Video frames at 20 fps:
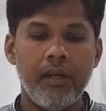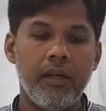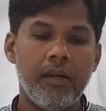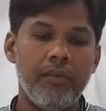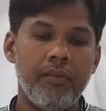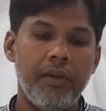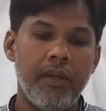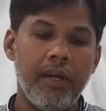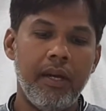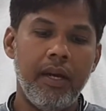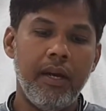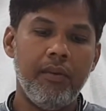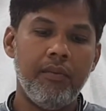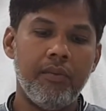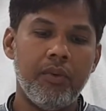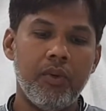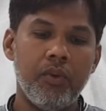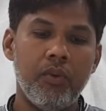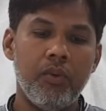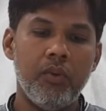we have
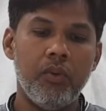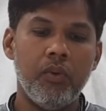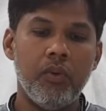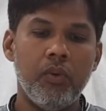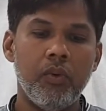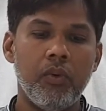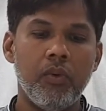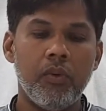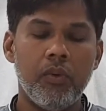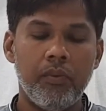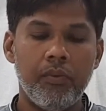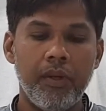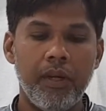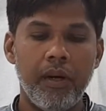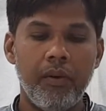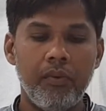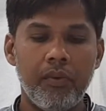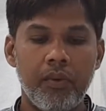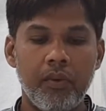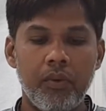
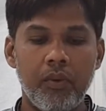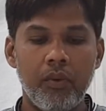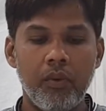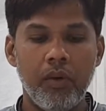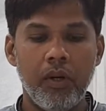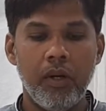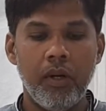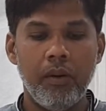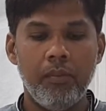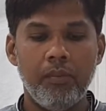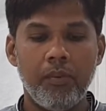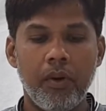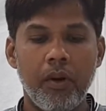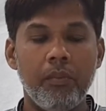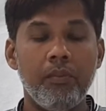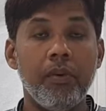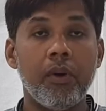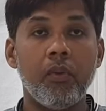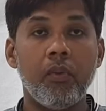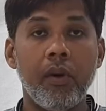to do a
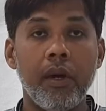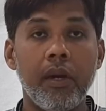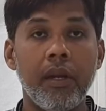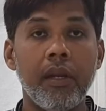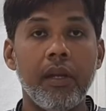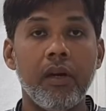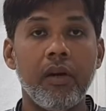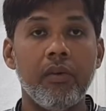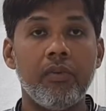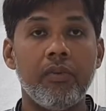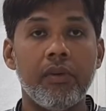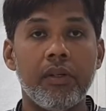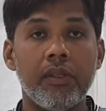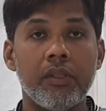proper wiring of it.